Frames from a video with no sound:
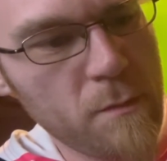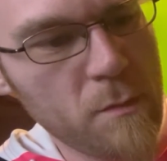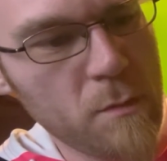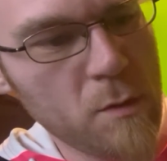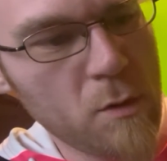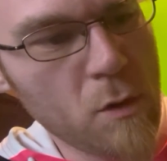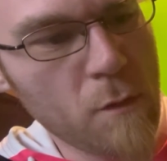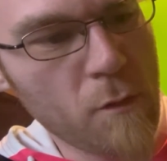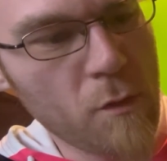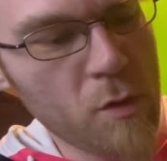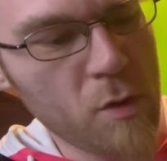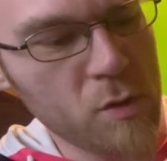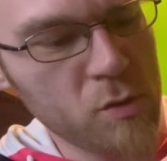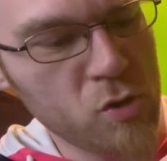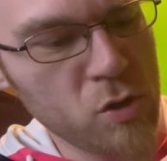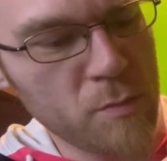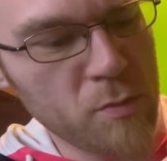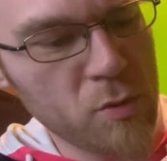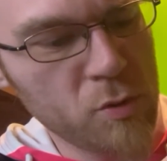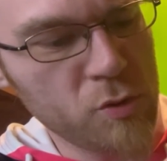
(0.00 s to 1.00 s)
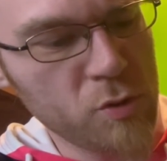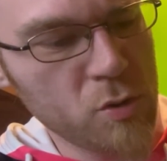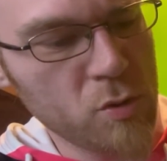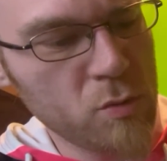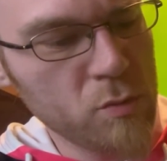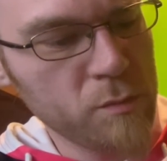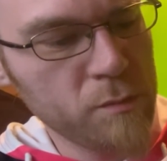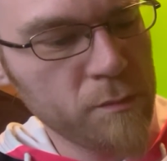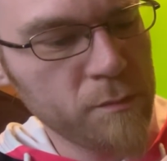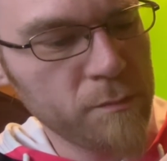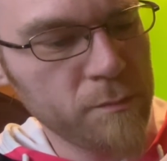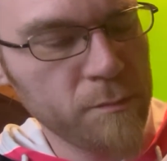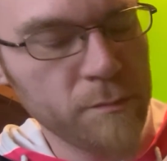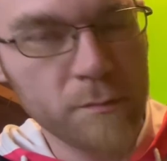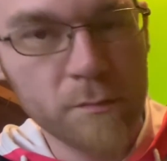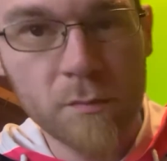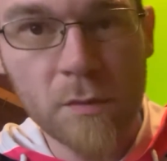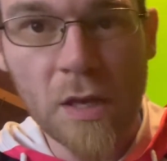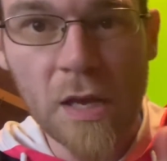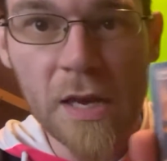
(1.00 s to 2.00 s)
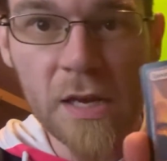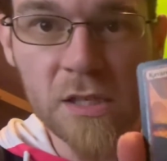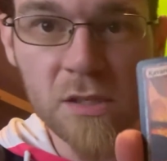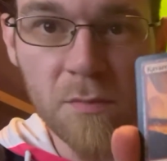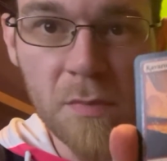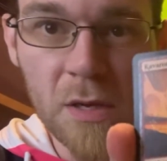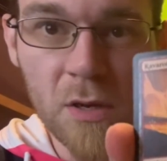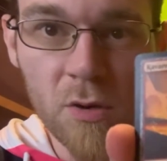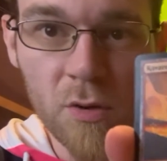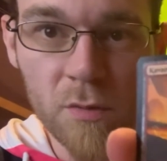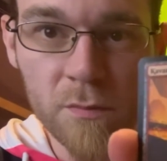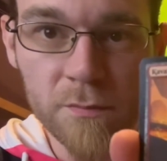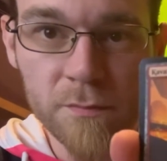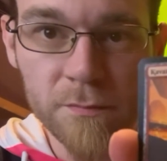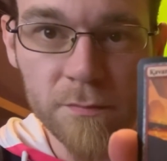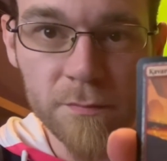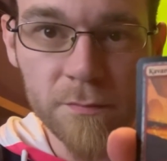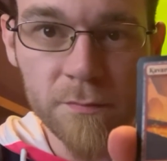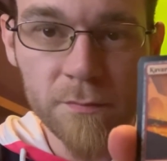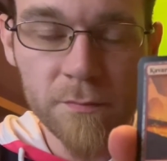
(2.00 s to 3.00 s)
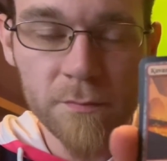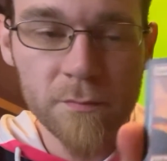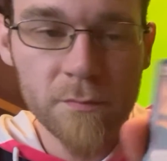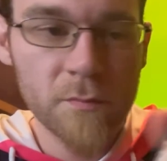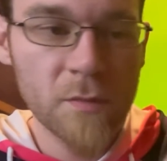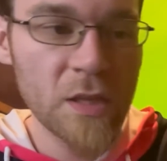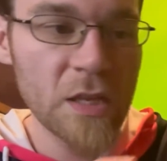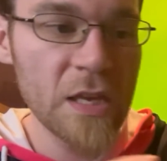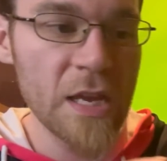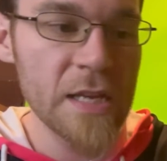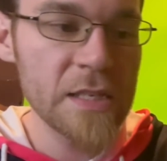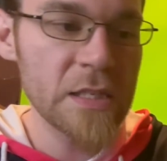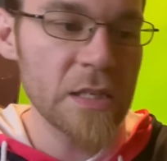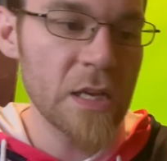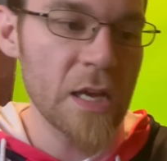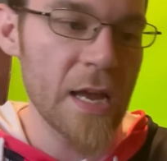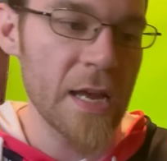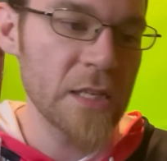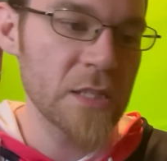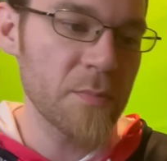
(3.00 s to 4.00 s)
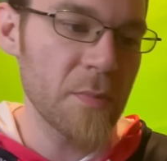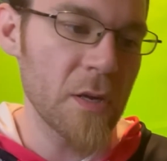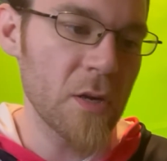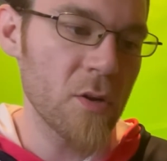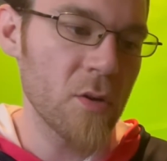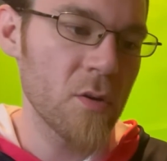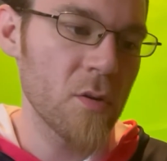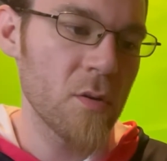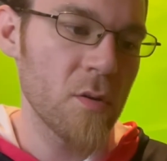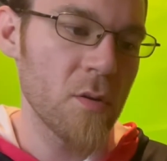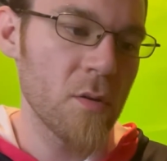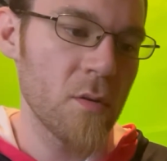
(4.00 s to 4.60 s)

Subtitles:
Cavarian Turbo Drone. The Haste Maker. The easy Haste Maker.